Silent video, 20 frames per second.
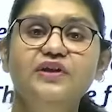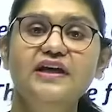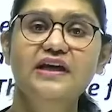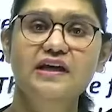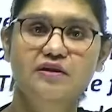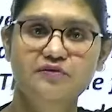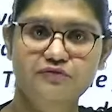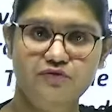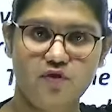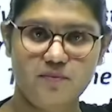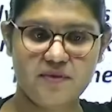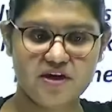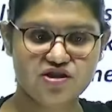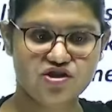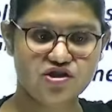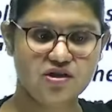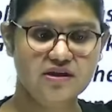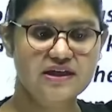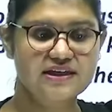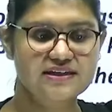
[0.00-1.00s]
the
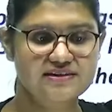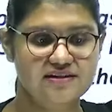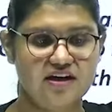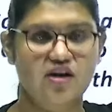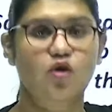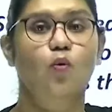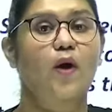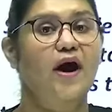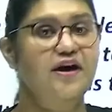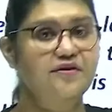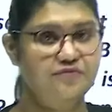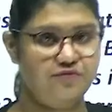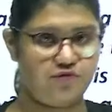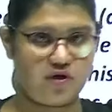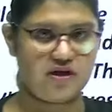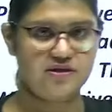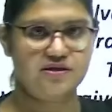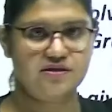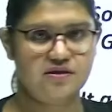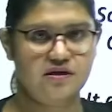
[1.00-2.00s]
information is required for
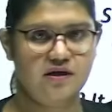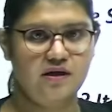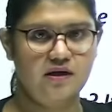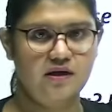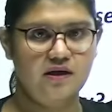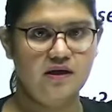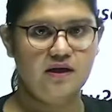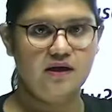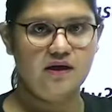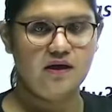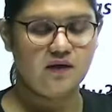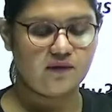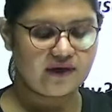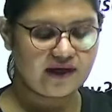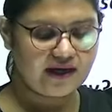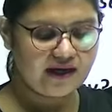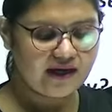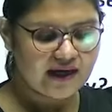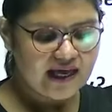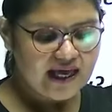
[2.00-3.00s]
us.
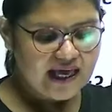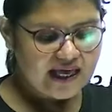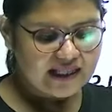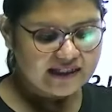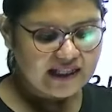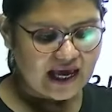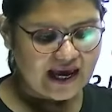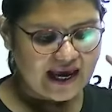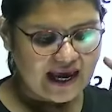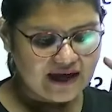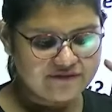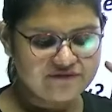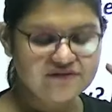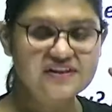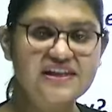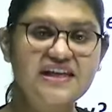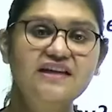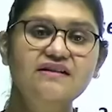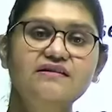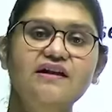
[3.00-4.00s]
Okay, I have
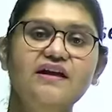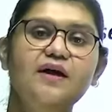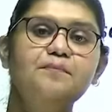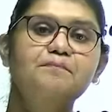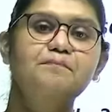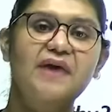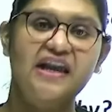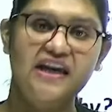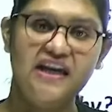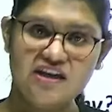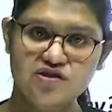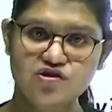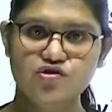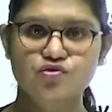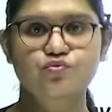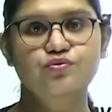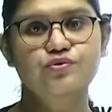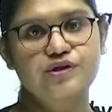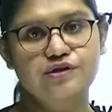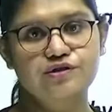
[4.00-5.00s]
seen there are many
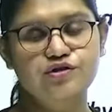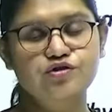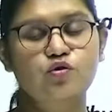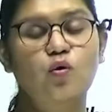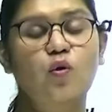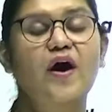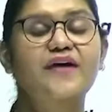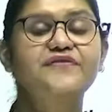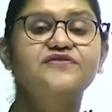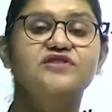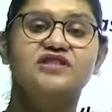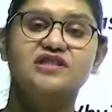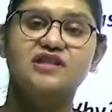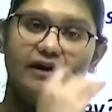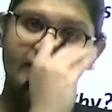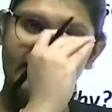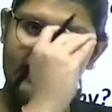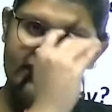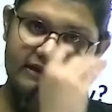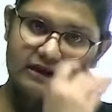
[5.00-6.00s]
students who have
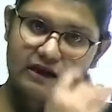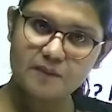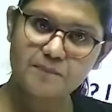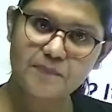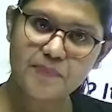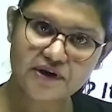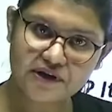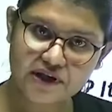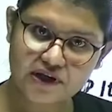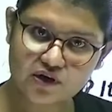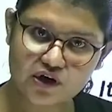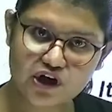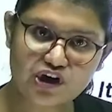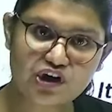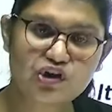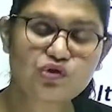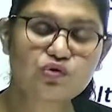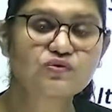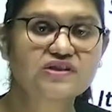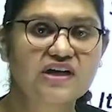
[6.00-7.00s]
studied a particular
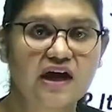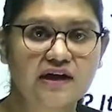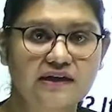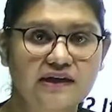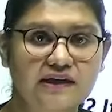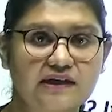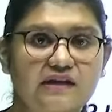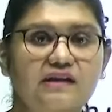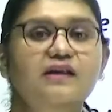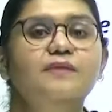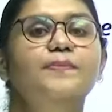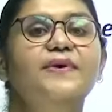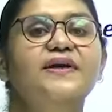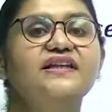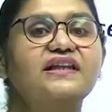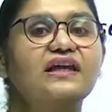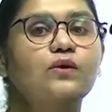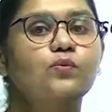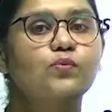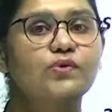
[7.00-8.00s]
news article, but
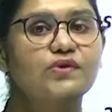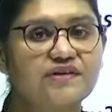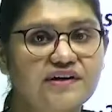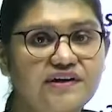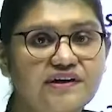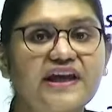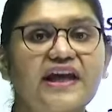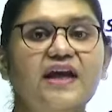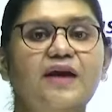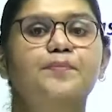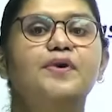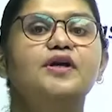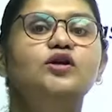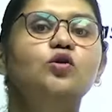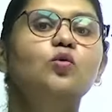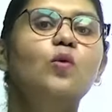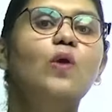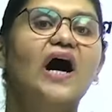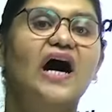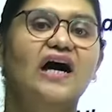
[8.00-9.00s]
they weren't able
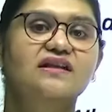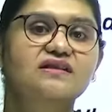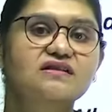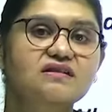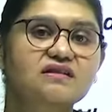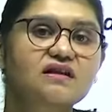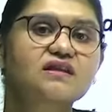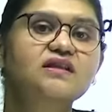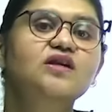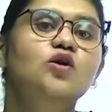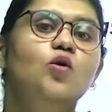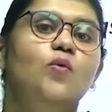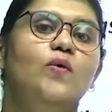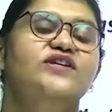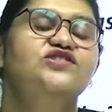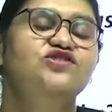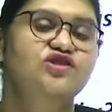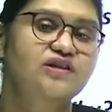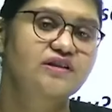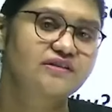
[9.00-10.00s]
to answer the
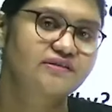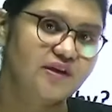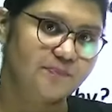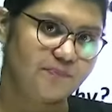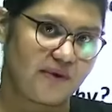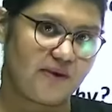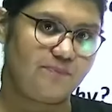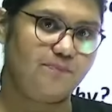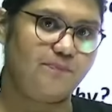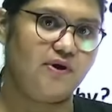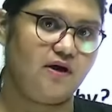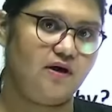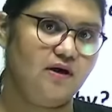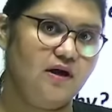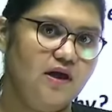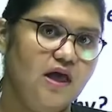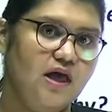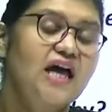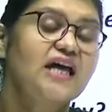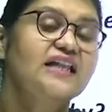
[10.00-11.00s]
question in the paper.
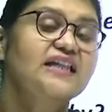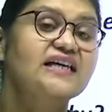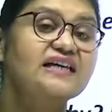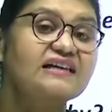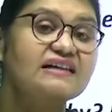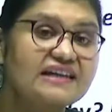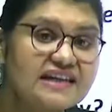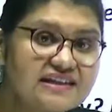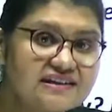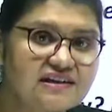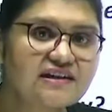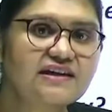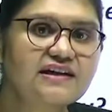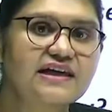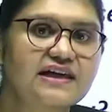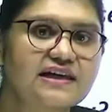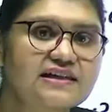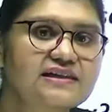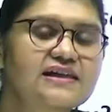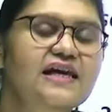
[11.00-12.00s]
The reason
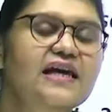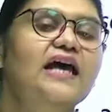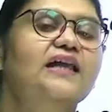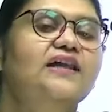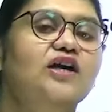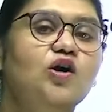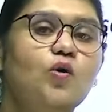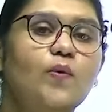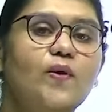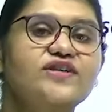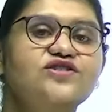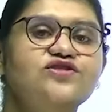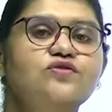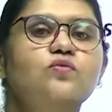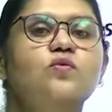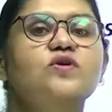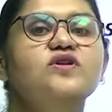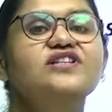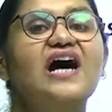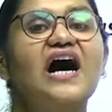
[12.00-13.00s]
is the
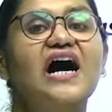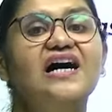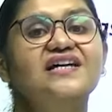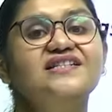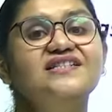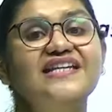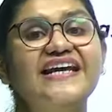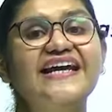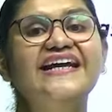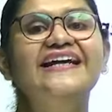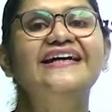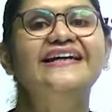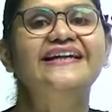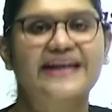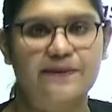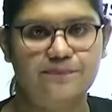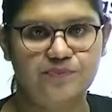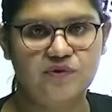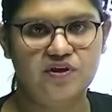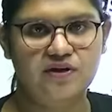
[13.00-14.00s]
question was asked in
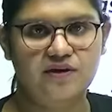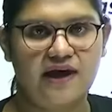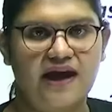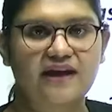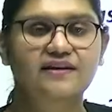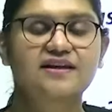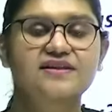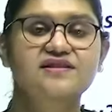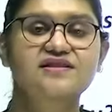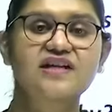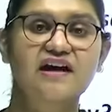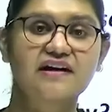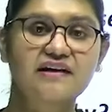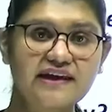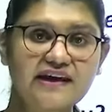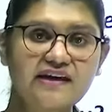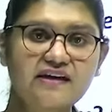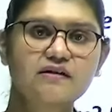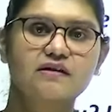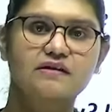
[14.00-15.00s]
depth and they
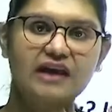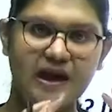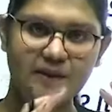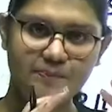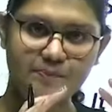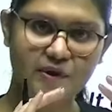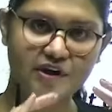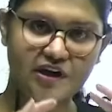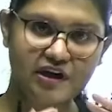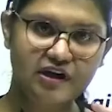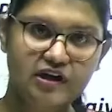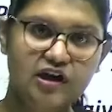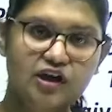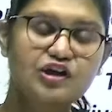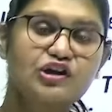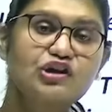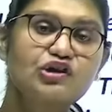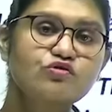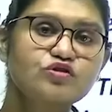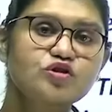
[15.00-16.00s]
studied that particular
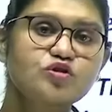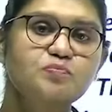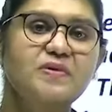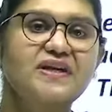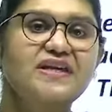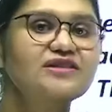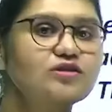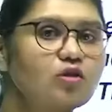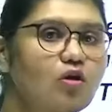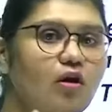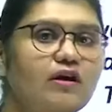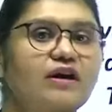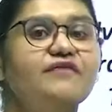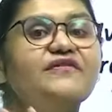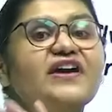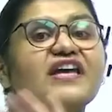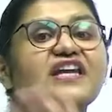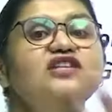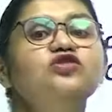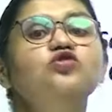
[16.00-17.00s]
news piece on a
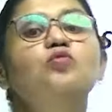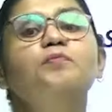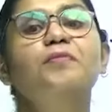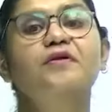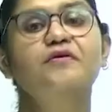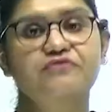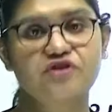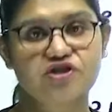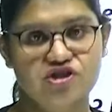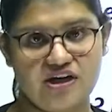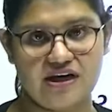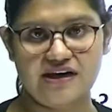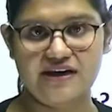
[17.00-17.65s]
very superficial